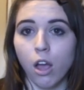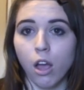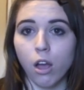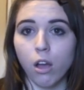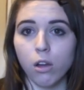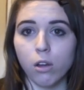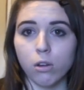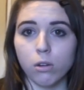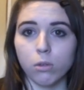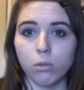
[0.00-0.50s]

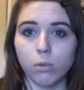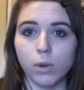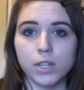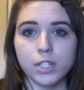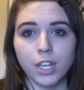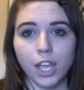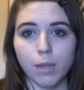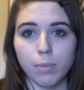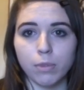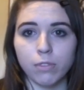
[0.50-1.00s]
oh, what
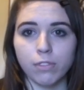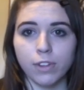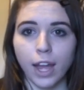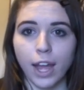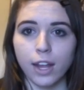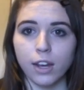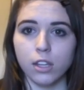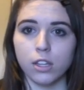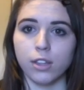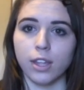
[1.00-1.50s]
type of
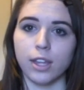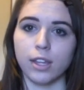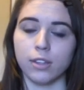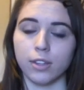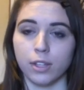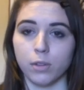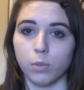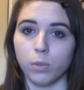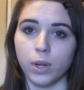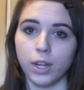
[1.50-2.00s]
guy do you like?
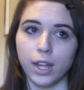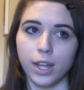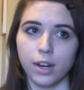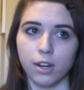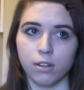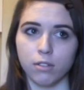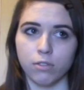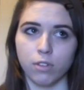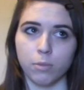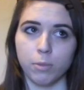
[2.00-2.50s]
Like, what
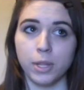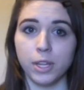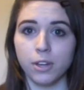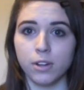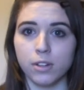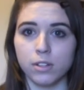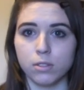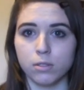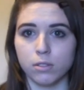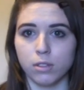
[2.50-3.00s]
kind of
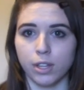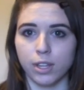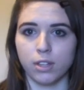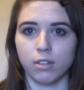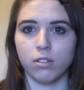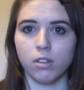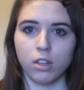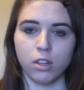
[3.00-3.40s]
appearance, like,